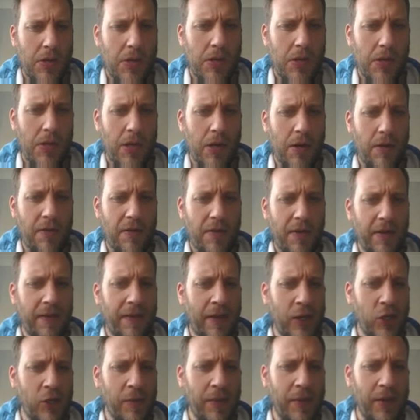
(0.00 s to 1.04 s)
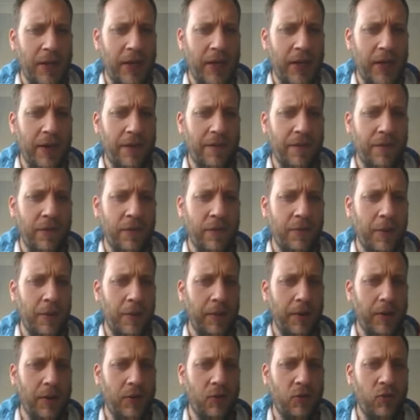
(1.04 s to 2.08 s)
Don't think that should make any difference, but I'm
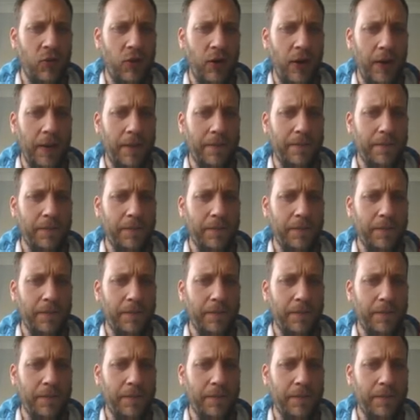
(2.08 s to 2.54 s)
going to try it.